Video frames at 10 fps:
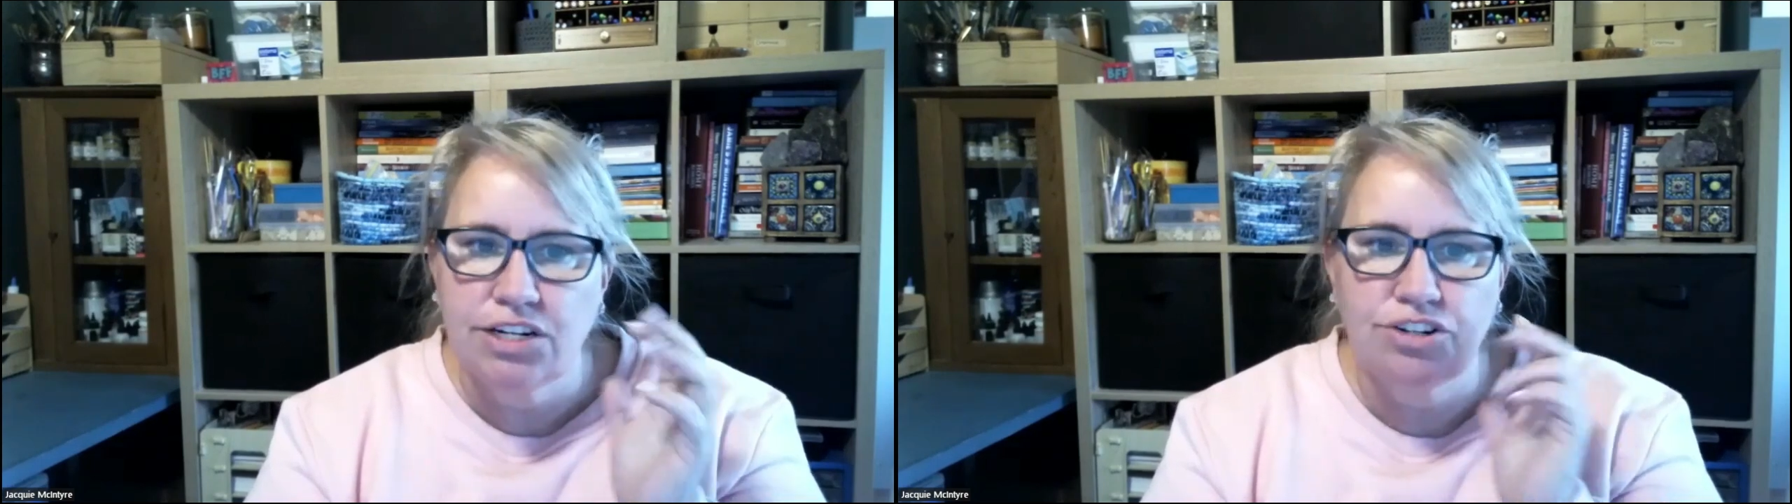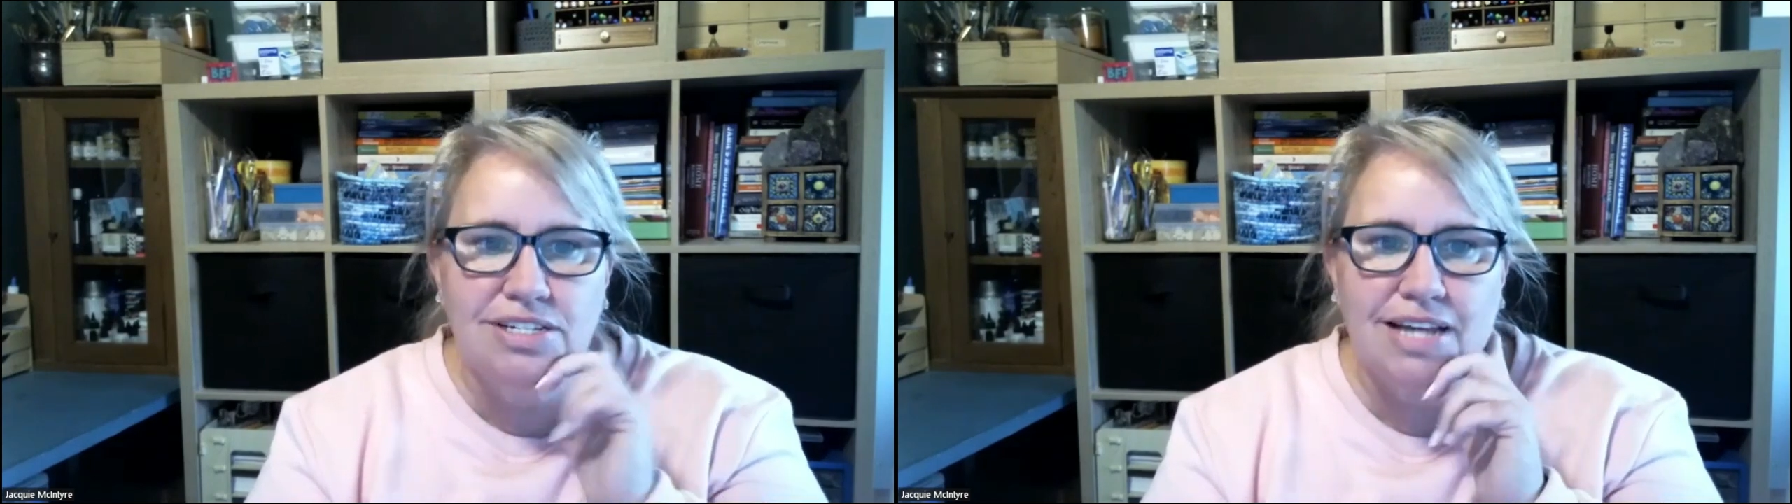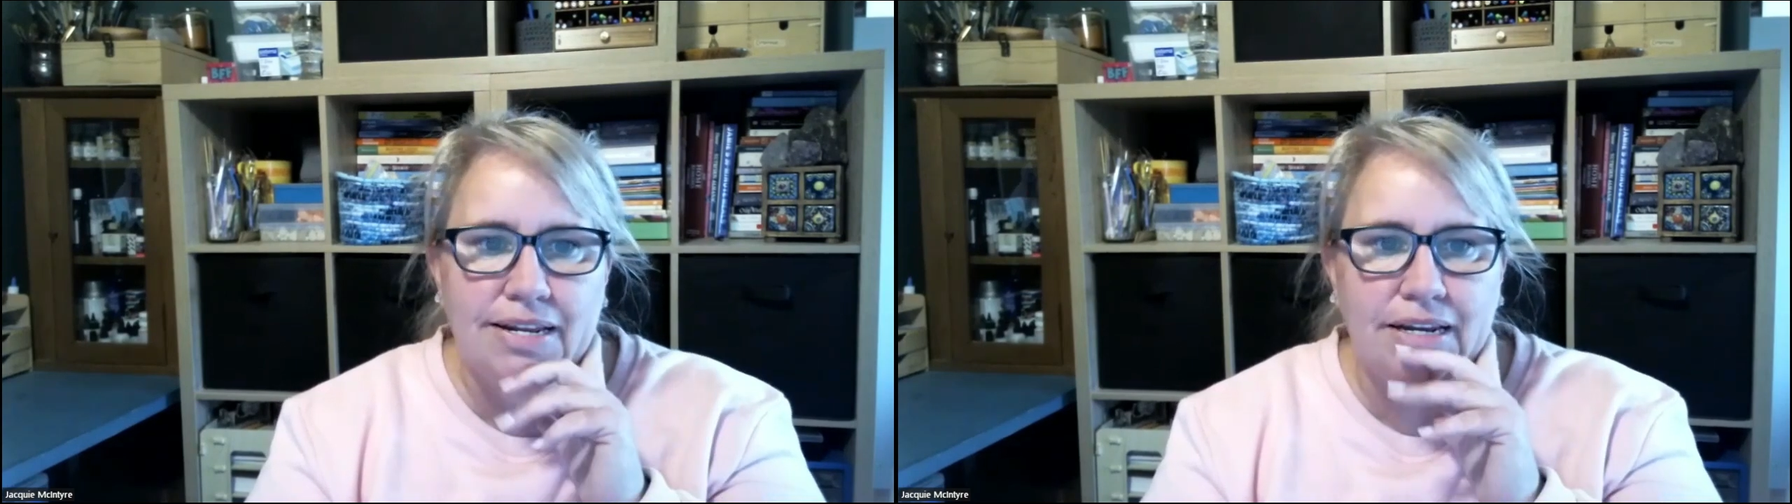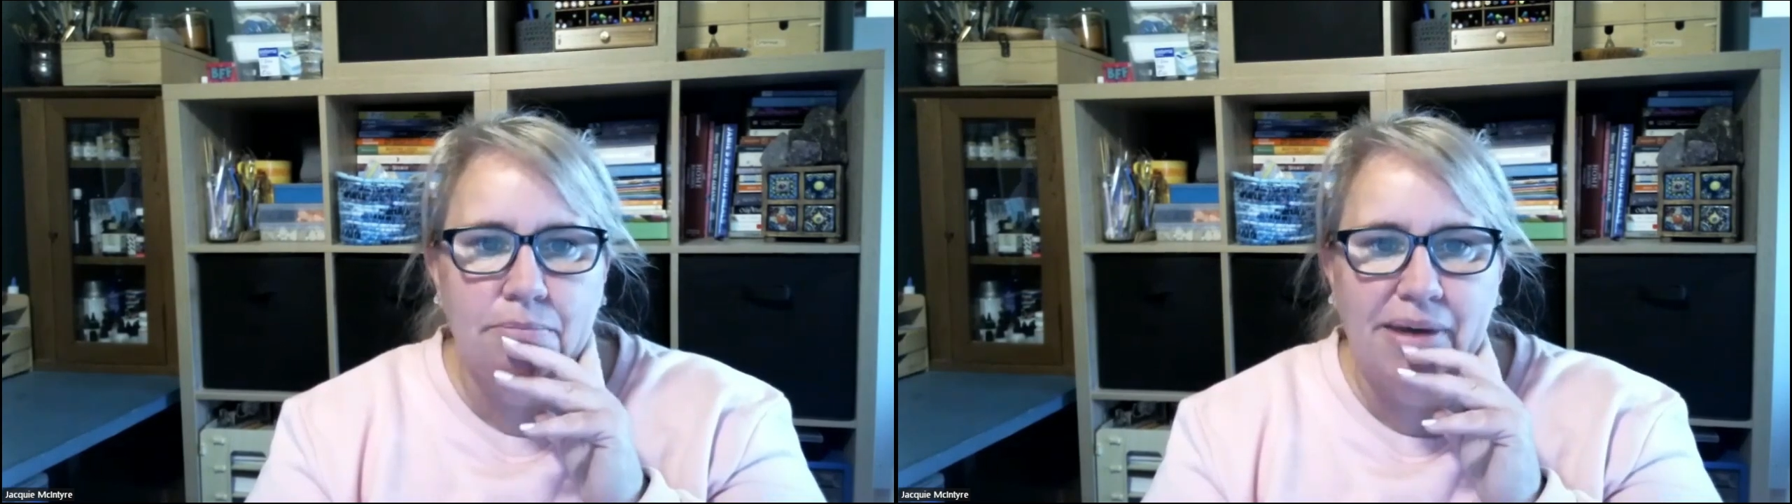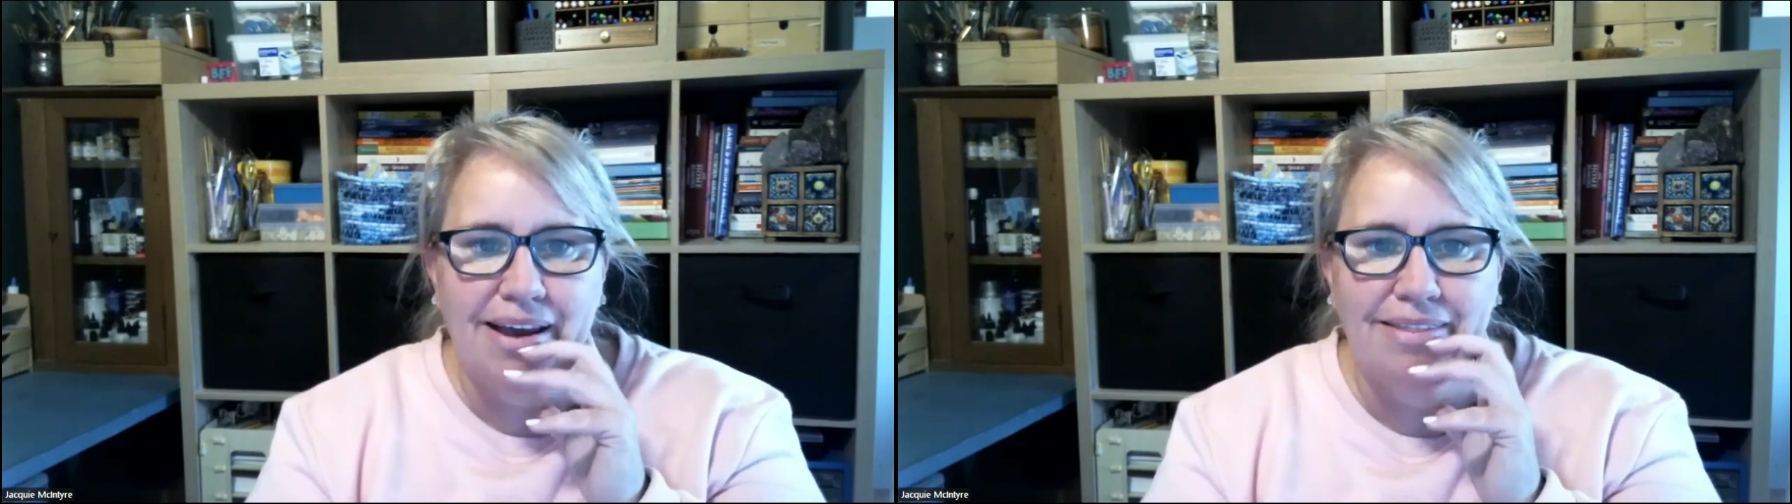do something
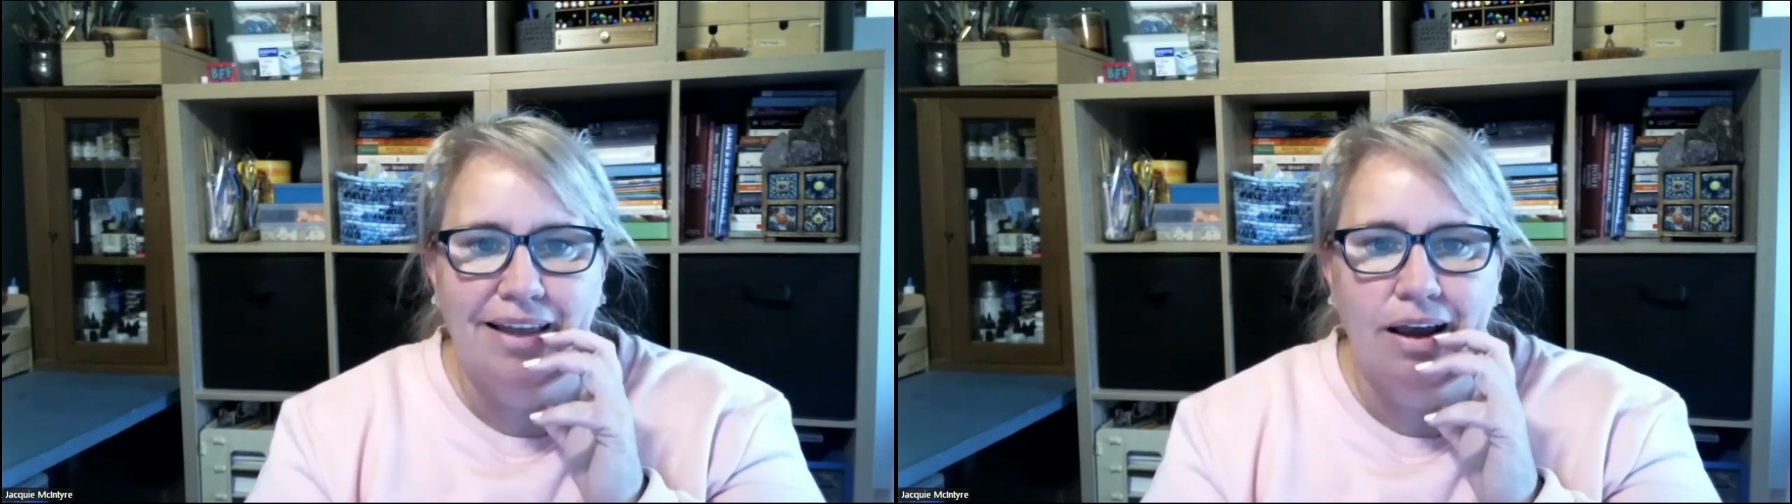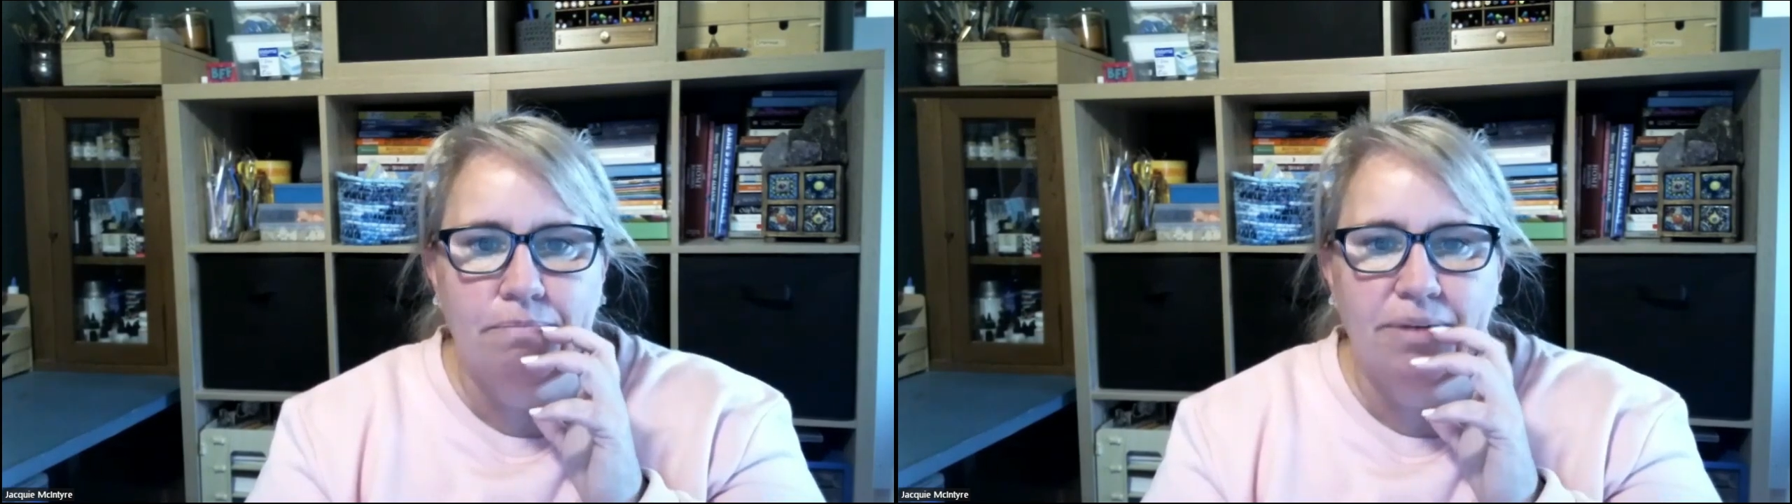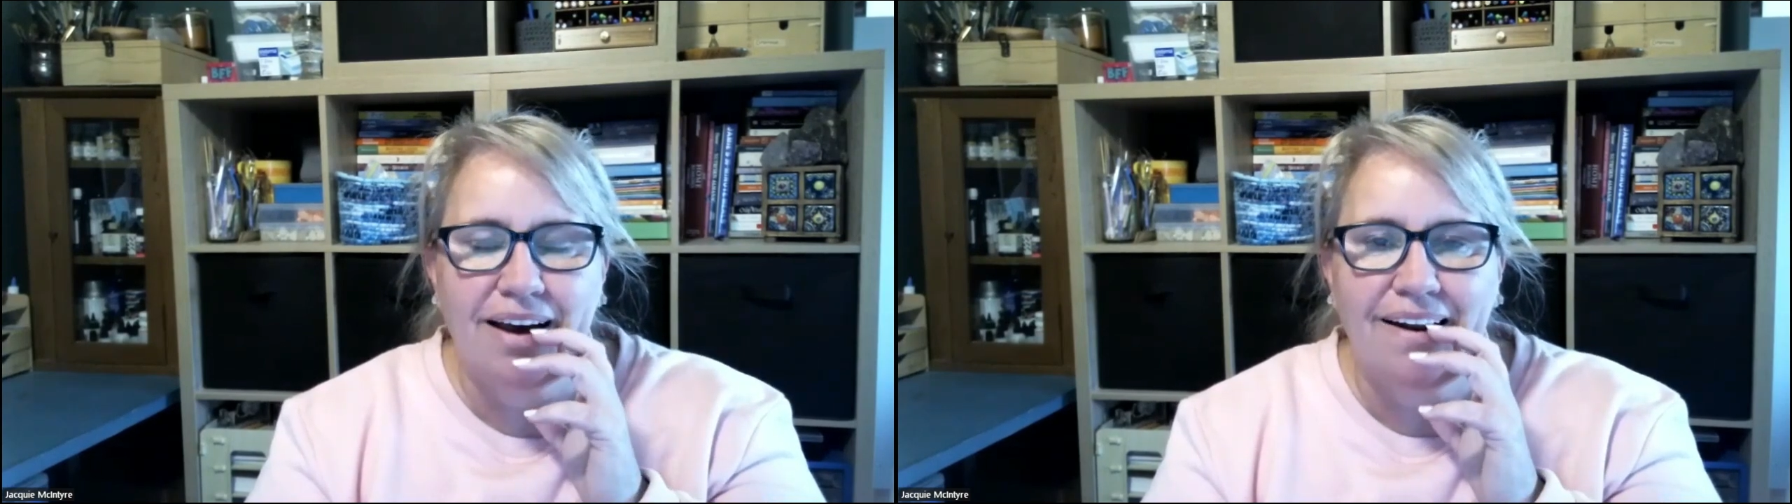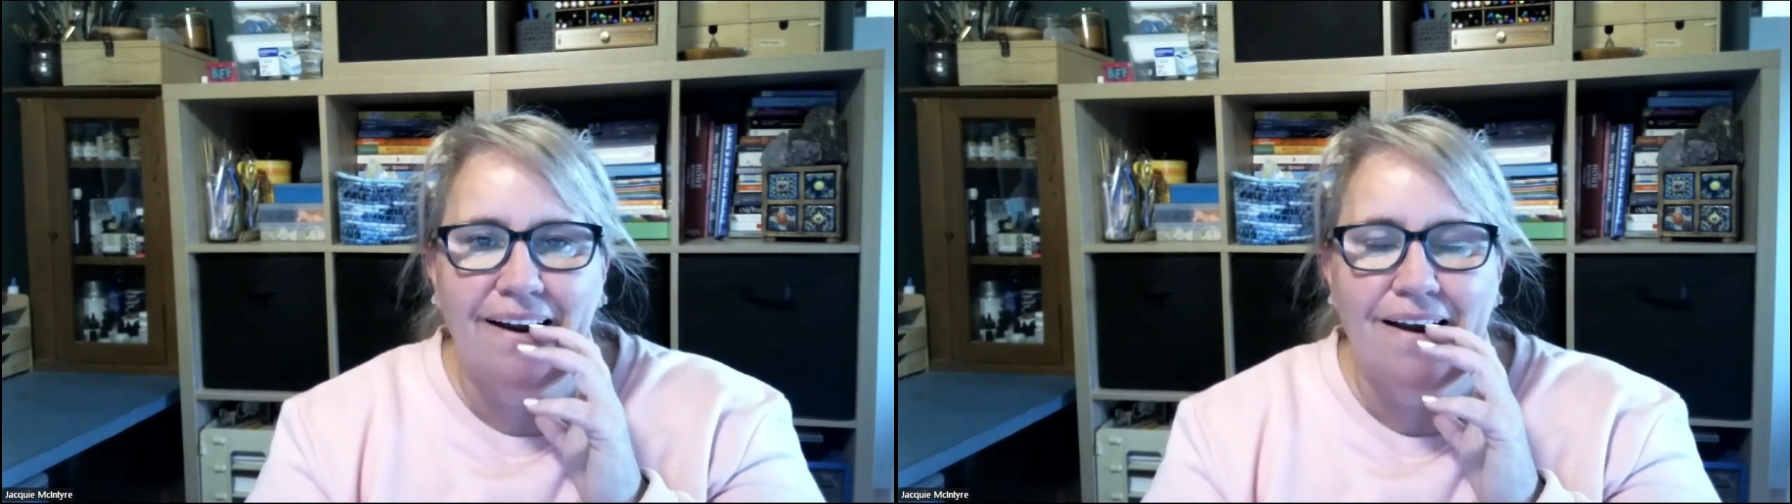about that, but